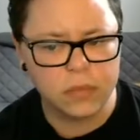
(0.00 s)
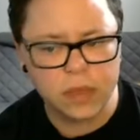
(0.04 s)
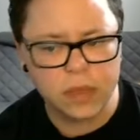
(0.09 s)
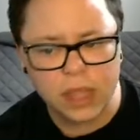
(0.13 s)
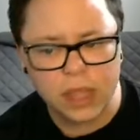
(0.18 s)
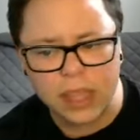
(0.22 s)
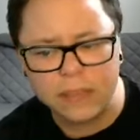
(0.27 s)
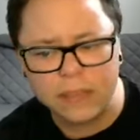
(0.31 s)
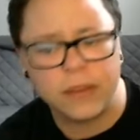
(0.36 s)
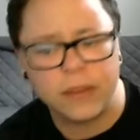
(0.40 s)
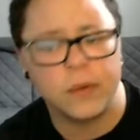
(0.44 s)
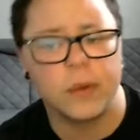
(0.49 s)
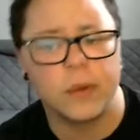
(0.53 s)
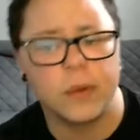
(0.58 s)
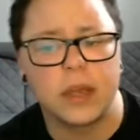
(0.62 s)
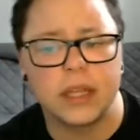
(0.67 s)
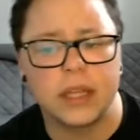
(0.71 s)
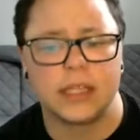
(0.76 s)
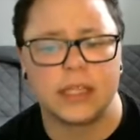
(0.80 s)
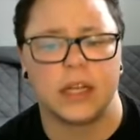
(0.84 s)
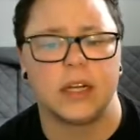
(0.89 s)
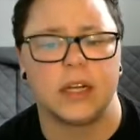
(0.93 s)
if he would
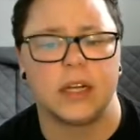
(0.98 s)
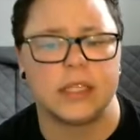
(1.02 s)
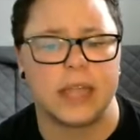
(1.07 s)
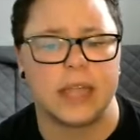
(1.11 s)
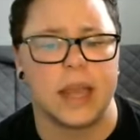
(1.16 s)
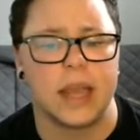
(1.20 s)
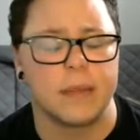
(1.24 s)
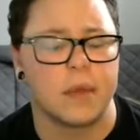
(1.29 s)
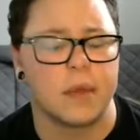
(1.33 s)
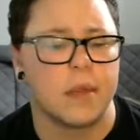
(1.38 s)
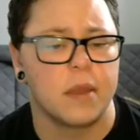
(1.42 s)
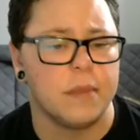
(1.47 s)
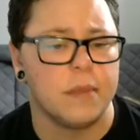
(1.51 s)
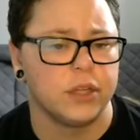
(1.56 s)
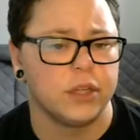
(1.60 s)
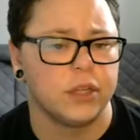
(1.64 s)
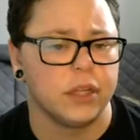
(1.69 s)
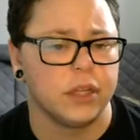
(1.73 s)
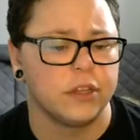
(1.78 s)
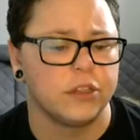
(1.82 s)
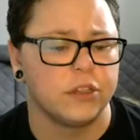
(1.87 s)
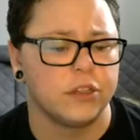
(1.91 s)
consider setting up a
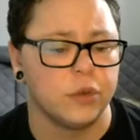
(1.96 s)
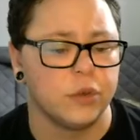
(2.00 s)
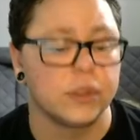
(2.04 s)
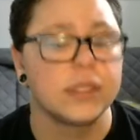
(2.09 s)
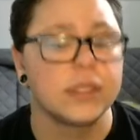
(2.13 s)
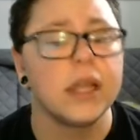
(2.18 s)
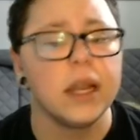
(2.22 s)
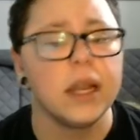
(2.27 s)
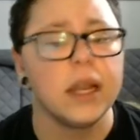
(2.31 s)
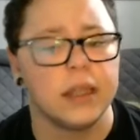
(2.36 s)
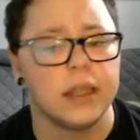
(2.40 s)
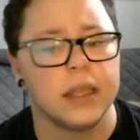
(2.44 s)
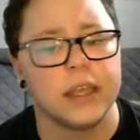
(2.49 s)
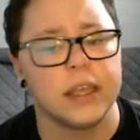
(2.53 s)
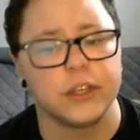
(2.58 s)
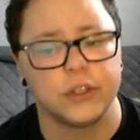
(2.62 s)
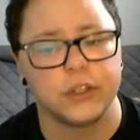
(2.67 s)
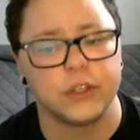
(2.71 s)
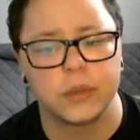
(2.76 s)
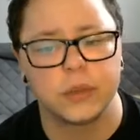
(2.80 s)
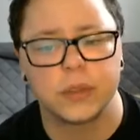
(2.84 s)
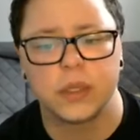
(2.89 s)
commission to study the
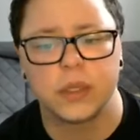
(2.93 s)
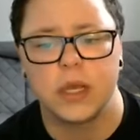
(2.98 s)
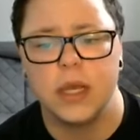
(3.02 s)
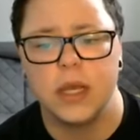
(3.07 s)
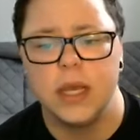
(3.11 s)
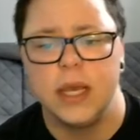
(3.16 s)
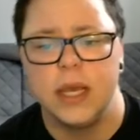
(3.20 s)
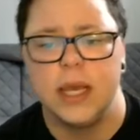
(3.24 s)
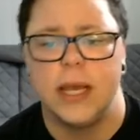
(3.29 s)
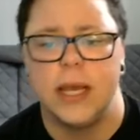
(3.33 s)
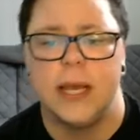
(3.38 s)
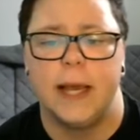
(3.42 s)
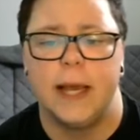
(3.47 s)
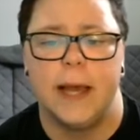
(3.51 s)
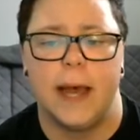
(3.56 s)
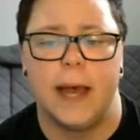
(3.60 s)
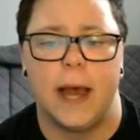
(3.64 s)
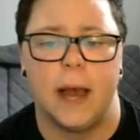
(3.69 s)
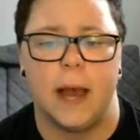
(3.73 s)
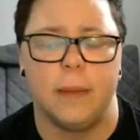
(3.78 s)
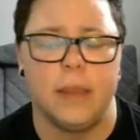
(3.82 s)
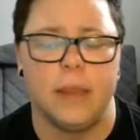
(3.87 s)
issues.
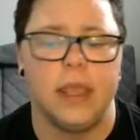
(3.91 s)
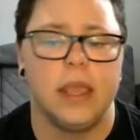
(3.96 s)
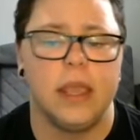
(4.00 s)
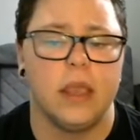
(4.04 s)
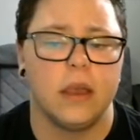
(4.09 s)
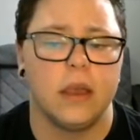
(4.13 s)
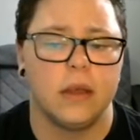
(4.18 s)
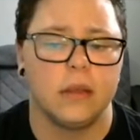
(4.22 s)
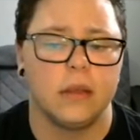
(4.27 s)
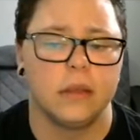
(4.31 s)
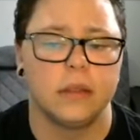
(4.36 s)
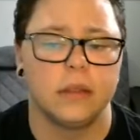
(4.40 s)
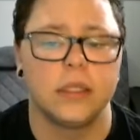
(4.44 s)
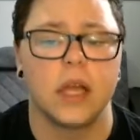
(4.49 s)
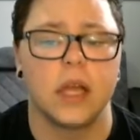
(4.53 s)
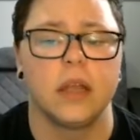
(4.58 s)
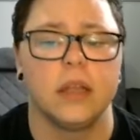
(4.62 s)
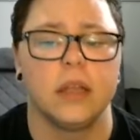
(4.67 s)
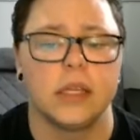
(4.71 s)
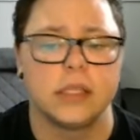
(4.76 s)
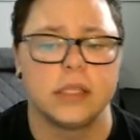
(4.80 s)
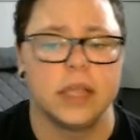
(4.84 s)

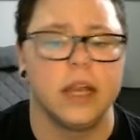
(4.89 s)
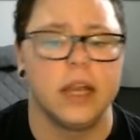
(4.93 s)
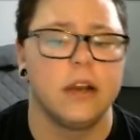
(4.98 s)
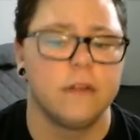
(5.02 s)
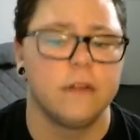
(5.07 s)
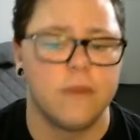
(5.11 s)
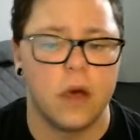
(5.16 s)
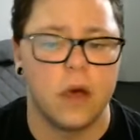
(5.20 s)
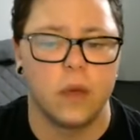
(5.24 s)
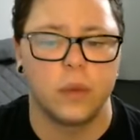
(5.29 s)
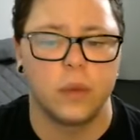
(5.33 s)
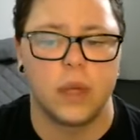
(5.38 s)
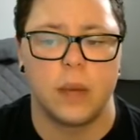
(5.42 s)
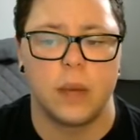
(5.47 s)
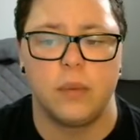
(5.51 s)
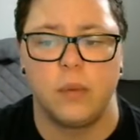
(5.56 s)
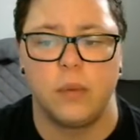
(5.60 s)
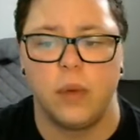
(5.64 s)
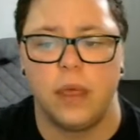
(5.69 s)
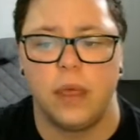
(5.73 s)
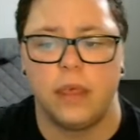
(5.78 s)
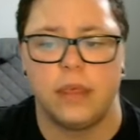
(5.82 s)
Douglas later followed
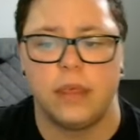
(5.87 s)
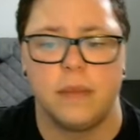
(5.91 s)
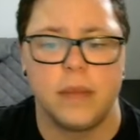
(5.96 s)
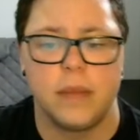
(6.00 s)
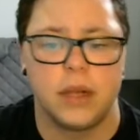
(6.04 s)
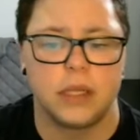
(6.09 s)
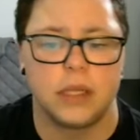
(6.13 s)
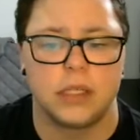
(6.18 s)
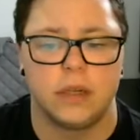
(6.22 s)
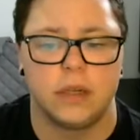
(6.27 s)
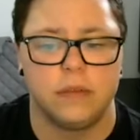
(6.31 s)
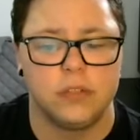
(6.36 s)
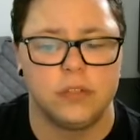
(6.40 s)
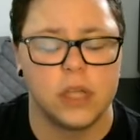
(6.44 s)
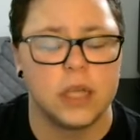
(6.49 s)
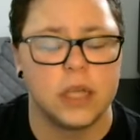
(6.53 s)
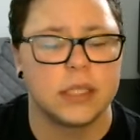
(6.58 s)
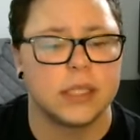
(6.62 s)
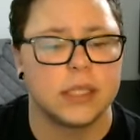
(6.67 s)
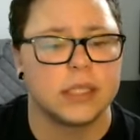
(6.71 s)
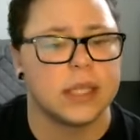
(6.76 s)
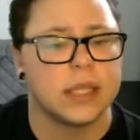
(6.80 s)
up with the Minister of
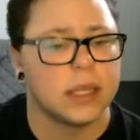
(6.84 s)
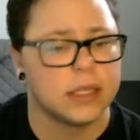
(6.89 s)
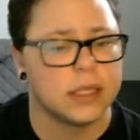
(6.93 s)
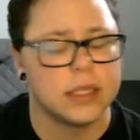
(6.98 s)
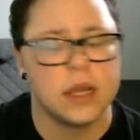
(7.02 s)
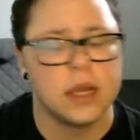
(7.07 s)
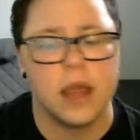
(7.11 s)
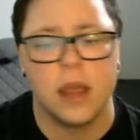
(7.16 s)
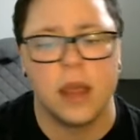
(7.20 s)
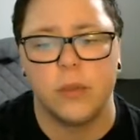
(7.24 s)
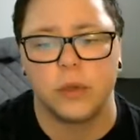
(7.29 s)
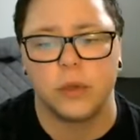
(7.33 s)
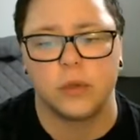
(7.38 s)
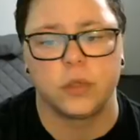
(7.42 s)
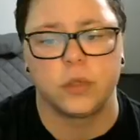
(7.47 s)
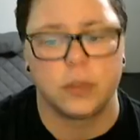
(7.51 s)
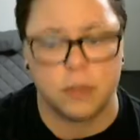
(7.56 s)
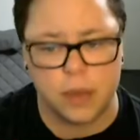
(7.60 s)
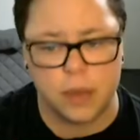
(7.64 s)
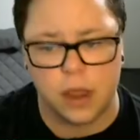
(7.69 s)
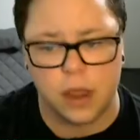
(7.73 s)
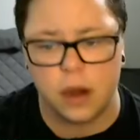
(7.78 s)
Justice at the time, which
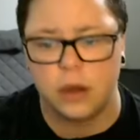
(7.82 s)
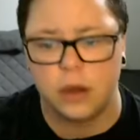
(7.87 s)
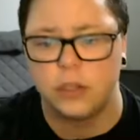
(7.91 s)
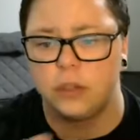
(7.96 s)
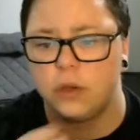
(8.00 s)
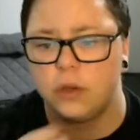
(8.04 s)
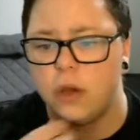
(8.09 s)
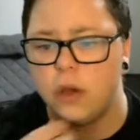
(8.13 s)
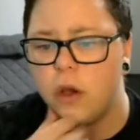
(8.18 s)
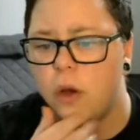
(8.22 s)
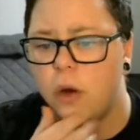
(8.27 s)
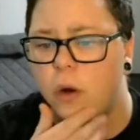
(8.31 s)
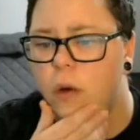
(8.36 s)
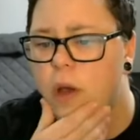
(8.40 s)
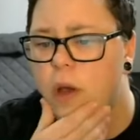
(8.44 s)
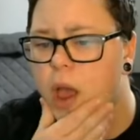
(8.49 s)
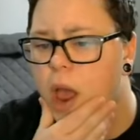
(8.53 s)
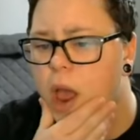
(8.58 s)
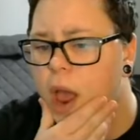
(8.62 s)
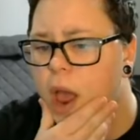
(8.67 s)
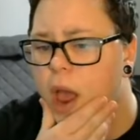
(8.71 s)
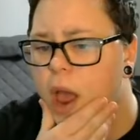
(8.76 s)
was Pierre Trudeau,
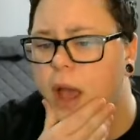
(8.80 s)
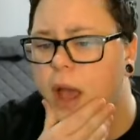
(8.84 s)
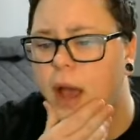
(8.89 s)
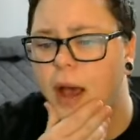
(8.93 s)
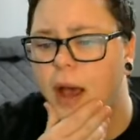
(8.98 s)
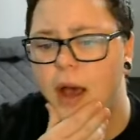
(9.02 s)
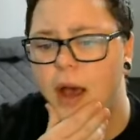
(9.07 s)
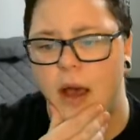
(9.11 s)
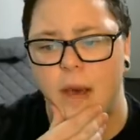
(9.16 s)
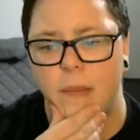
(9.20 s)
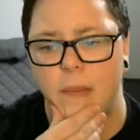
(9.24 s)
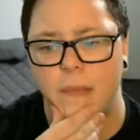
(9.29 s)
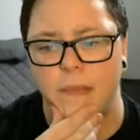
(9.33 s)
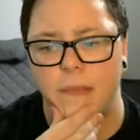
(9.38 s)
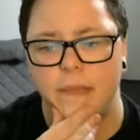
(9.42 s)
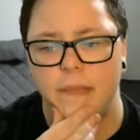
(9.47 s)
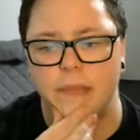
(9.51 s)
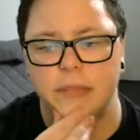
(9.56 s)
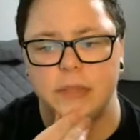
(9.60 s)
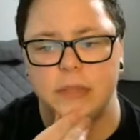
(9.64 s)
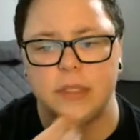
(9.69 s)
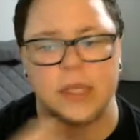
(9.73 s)

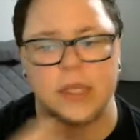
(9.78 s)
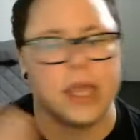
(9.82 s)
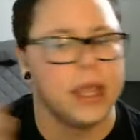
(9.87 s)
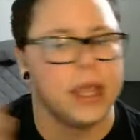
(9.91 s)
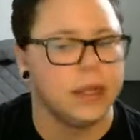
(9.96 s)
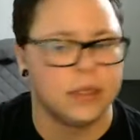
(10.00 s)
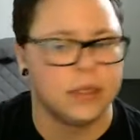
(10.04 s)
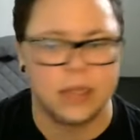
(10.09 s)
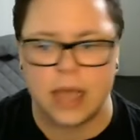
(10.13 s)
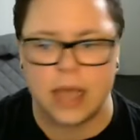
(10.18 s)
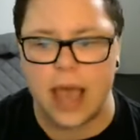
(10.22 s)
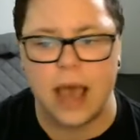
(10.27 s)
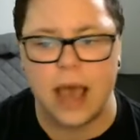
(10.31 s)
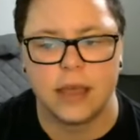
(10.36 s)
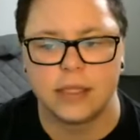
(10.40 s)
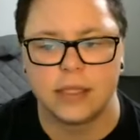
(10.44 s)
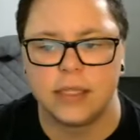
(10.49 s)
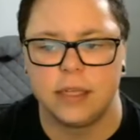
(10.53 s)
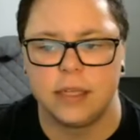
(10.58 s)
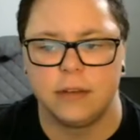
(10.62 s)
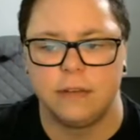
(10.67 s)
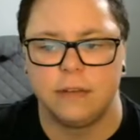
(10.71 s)
and
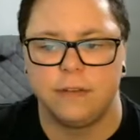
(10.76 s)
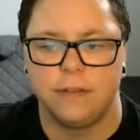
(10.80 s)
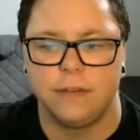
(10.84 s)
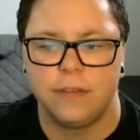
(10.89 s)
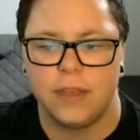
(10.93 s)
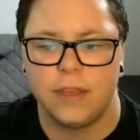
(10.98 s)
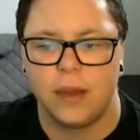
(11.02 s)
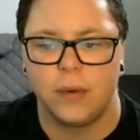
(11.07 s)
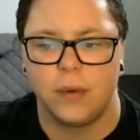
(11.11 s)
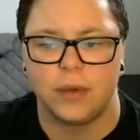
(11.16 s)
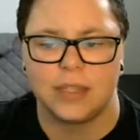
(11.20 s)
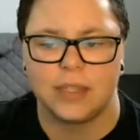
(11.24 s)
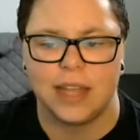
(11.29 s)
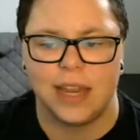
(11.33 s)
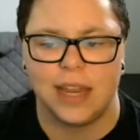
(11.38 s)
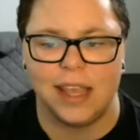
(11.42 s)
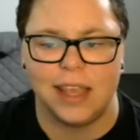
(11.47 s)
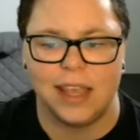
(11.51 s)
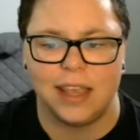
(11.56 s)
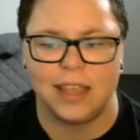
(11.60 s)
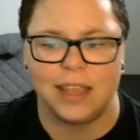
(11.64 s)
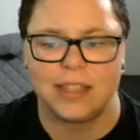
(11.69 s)
asked if there was
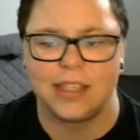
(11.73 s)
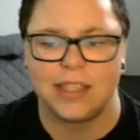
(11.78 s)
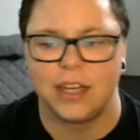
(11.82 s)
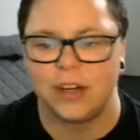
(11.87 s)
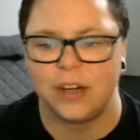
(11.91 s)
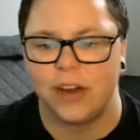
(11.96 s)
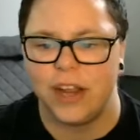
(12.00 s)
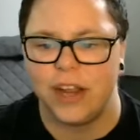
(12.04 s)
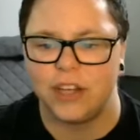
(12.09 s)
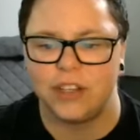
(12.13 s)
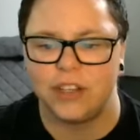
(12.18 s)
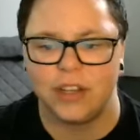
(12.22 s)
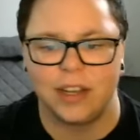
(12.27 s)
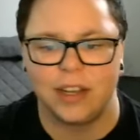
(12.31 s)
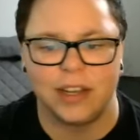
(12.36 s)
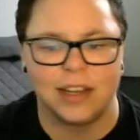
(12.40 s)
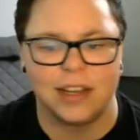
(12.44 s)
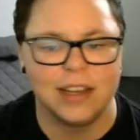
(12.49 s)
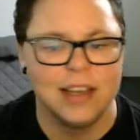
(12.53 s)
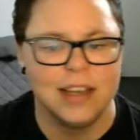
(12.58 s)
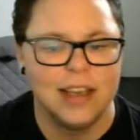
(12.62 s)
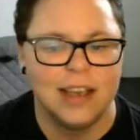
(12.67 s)
any consideration